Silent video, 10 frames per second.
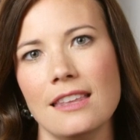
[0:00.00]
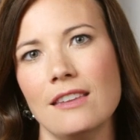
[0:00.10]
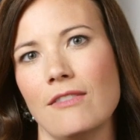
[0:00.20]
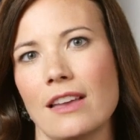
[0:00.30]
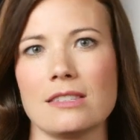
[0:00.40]

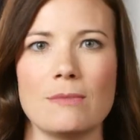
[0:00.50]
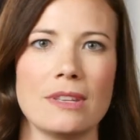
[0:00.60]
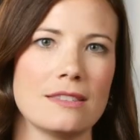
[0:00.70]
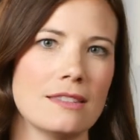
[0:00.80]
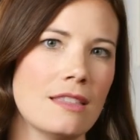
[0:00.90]

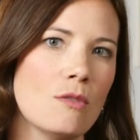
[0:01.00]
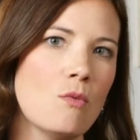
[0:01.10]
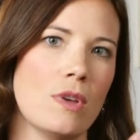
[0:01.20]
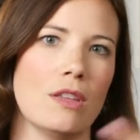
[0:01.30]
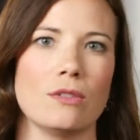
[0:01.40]
investments and the
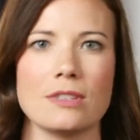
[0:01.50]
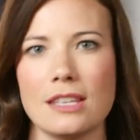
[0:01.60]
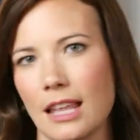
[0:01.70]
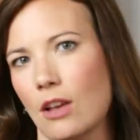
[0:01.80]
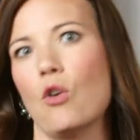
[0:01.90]
wills
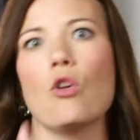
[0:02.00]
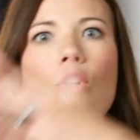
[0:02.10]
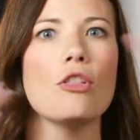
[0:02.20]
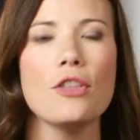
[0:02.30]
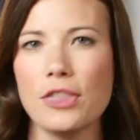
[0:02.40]
and like
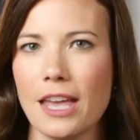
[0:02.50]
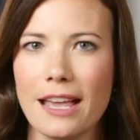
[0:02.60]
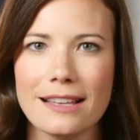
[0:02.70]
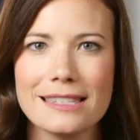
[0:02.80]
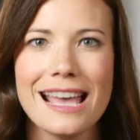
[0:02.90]
all the
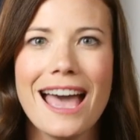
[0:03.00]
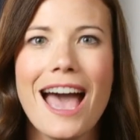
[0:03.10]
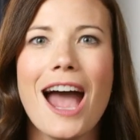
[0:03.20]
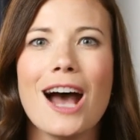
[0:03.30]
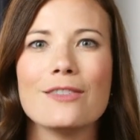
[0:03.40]
things
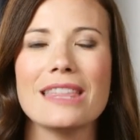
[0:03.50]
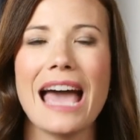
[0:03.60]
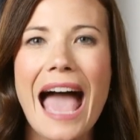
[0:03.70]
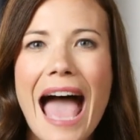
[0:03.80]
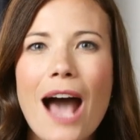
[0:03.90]
of the
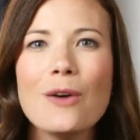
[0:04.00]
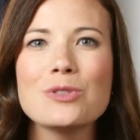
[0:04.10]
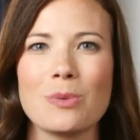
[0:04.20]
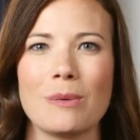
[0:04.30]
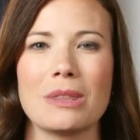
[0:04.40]
how
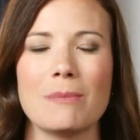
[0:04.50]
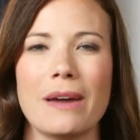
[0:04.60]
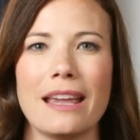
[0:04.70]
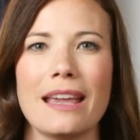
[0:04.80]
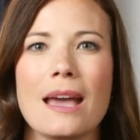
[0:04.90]
to win with
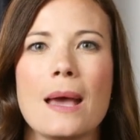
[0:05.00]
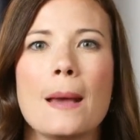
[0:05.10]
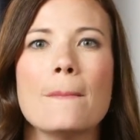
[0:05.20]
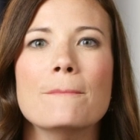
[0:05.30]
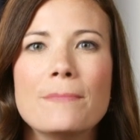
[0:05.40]
money.
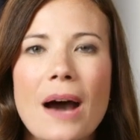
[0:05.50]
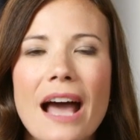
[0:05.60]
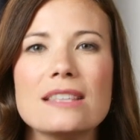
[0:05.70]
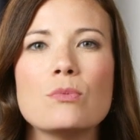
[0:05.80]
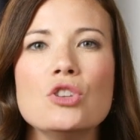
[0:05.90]

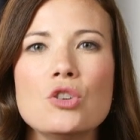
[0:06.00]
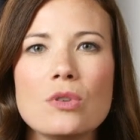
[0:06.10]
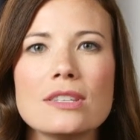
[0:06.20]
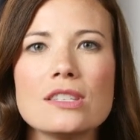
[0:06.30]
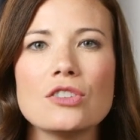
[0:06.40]
But when you
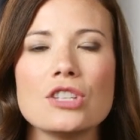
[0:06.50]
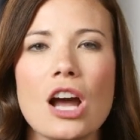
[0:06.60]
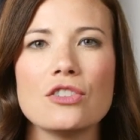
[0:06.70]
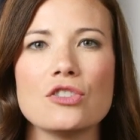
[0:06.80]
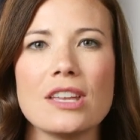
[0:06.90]
can start
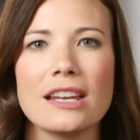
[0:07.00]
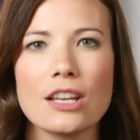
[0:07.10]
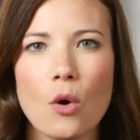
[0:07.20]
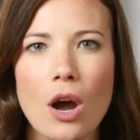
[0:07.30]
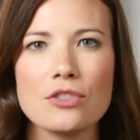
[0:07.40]
to understand and
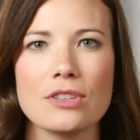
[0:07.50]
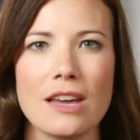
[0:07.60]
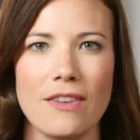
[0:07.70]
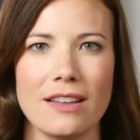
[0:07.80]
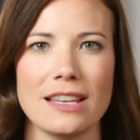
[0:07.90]
go under
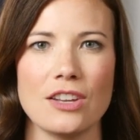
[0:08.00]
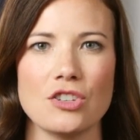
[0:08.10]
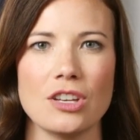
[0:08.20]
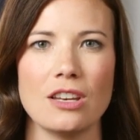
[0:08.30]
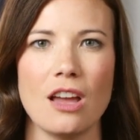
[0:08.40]
that
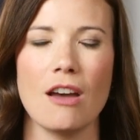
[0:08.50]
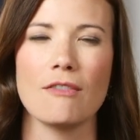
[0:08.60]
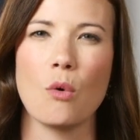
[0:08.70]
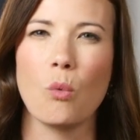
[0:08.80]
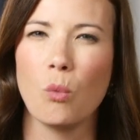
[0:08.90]
foundation
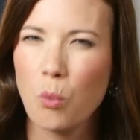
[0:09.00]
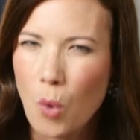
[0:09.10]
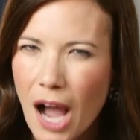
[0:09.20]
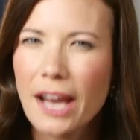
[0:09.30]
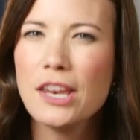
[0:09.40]
of
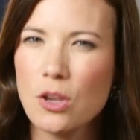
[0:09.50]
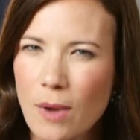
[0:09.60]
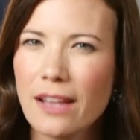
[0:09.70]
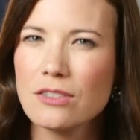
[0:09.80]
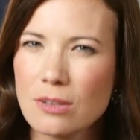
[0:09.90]
why do you
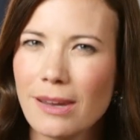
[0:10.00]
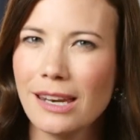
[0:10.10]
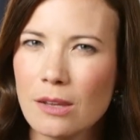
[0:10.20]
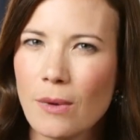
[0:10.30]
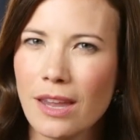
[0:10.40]
handle money the way